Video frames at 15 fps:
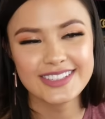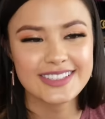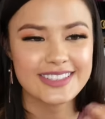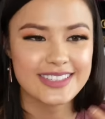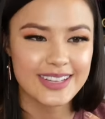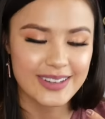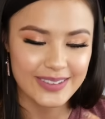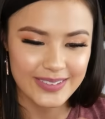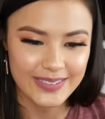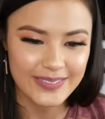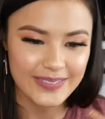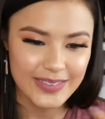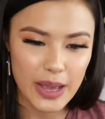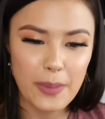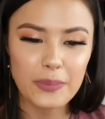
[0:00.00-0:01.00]
So
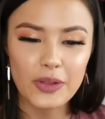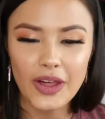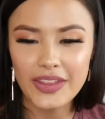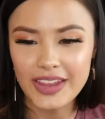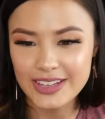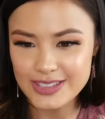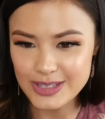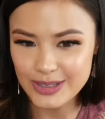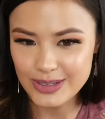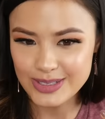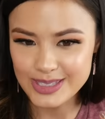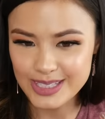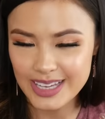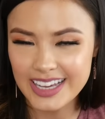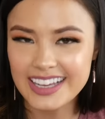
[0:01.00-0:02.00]
apply that to your
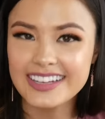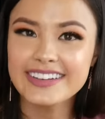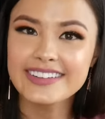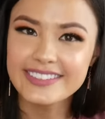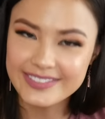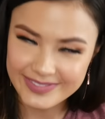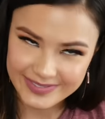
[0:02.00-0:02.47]
skin.